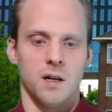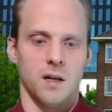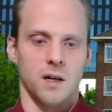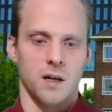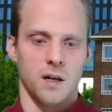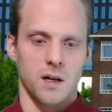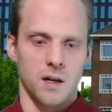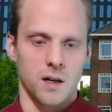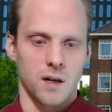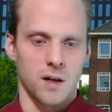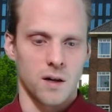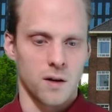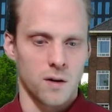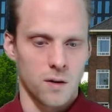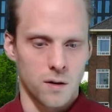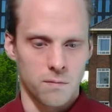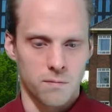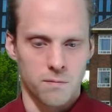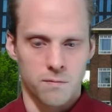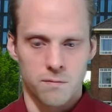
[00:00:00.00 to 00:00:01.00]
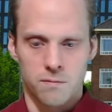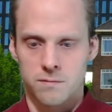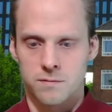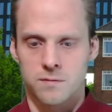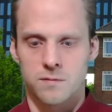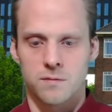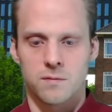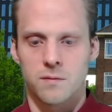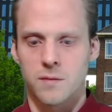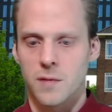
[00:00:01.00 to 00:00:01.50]
Um,
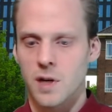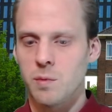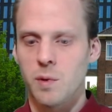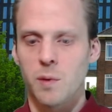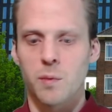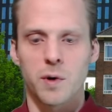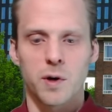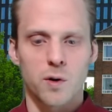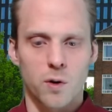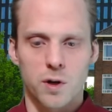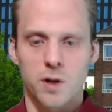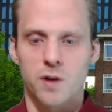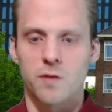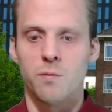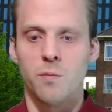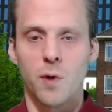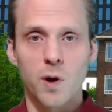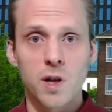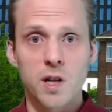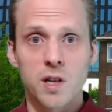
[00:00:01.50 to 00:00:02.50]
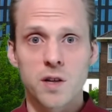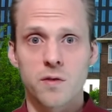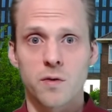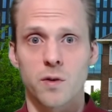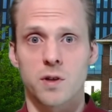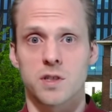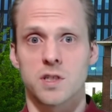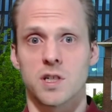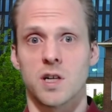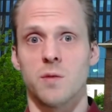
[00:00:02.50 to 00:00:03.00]
many people in cognitive modeling,
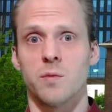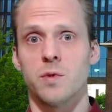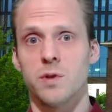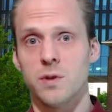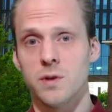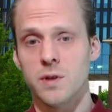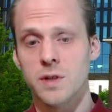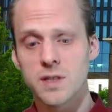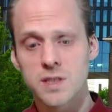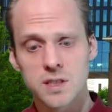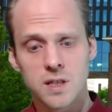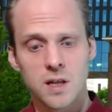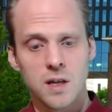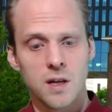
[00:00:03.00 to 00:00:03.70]
for example, do this,